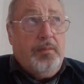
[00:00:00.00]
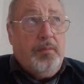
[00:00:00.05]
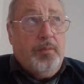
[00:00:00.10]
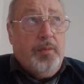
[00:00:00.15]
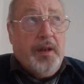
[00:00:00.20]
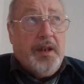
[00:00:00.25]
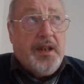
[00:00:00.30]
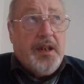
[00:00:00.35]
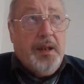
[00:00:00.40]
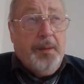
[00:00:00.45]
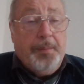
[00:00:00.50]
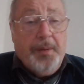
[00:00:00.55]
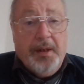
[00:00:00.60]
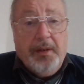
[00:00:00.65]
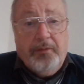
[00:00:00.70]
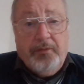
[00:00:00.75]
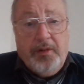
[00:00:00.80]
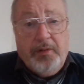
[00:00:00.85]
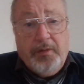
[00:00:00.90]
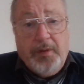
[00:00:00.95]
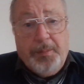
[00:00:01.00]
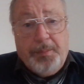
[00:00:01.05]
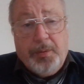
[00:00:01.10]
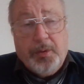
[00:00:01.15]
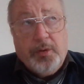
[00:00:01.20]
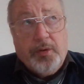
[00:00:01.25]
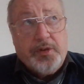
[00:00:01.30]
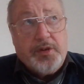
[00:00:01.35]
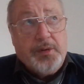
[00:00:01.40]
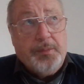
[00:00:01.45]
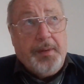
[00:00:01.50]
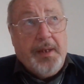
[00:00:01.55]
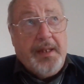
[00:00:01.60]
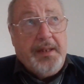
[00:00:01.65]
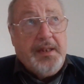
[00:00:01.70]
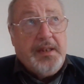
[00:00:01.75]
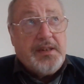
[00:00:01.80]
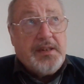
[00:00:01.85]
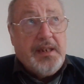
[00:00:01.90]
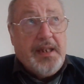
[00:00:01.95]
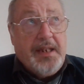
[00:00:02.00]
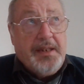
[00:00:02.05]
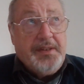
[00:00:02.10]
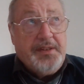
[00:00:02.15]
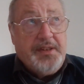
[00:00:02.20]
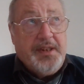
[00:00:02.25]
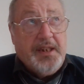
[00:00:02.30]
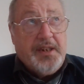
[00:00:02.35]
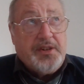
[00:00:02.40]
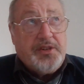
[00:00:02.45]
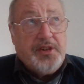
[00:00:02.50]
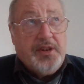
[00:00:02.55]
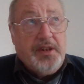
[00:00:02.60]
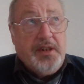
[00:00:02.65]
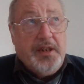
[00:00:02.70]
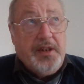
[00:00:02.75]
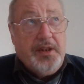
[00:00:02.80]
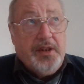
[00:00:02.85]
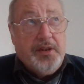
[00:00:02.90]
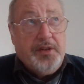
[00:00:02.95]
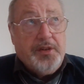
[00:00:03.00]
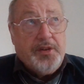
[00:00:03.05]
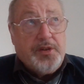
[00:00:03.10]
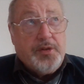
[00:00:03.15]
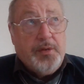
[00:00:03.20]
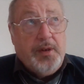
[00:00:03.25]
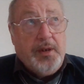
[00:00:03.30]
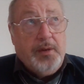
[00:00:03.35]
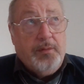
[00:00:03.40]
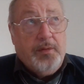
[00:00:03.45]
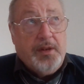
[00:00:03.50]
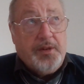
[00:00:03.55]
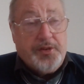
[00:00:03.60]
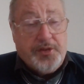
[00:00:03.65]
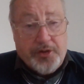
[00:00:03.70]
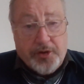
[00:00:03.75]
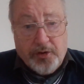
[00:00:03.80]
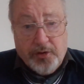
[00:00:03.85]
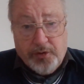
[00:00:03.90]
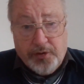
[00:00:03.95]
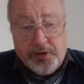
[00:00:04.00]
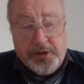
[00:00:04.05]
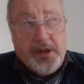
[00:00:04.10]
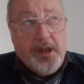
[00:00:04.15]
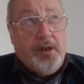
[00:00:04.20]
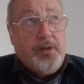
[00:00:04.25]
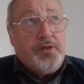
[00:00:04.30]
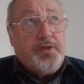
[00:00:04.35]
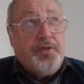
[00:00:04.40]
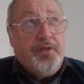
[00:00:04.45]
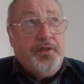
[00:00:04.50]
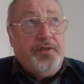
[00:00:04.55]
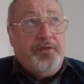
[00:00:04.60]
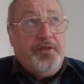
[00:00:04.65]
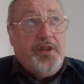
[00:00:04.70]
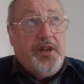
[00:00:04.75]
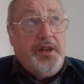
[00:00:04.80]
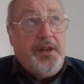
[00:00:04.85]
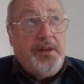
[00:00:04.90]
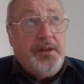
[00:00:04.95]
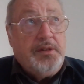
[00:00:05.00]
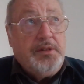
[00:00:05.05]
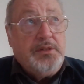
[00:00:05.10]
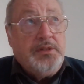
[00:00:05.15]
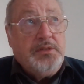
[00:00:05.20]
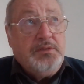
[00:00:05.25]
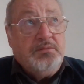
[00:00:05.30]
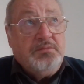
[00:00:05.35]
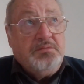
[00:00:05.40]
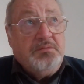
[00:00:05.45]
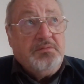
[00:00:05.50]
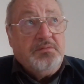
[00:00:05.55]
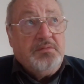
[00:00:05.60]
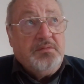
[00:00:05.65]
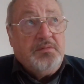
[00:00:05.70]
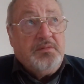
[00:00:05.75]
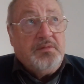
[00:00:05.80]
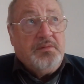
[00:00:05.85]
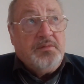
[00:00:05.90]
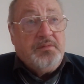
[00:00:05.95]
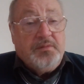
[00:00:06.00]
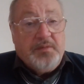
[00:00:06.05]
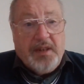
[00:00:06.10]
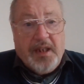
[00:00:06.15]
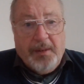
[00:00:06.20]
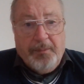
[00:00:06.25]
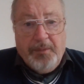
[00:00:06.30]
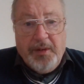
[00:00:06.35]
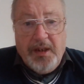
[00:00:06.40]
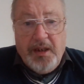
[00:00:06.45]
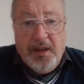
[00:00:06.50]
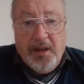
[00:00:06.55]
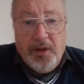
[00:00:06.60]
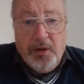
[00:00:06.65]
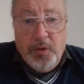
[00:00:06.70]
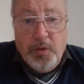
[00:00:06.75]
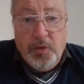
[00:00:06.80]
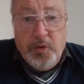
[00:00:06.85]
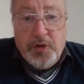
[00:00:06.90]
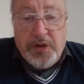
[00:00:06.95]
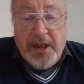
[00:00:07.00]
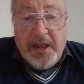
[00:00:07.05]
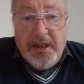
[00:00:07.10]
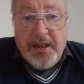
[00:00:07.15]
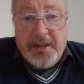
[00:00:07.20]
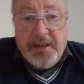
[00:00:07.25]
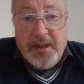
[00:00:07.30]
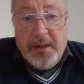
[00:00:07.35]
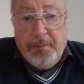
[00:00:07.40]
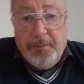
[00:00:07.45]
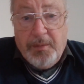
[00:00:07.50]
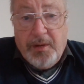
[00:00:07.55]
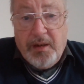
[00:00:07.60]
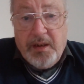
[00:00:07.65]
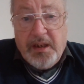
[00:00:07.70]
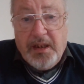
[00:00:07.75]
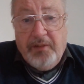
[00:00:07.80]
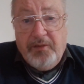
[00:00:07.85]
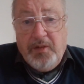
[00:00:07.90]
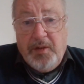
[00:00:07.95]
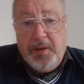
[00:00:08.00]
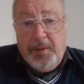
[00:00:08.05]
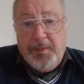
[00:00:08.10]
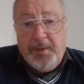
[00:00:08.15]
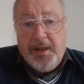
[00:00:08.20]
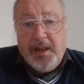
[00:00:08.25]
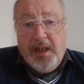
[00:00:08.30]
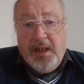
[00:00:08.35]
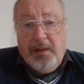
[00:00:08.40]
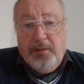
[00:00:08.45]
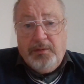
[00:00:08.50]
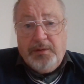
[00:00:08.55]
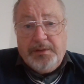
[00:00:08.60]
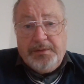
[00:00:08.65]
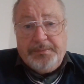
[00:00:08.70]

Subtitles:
We keep hearing reports about this lad Dixon in the under-21 scores goals for fun. Can we lose anything by giving him a go?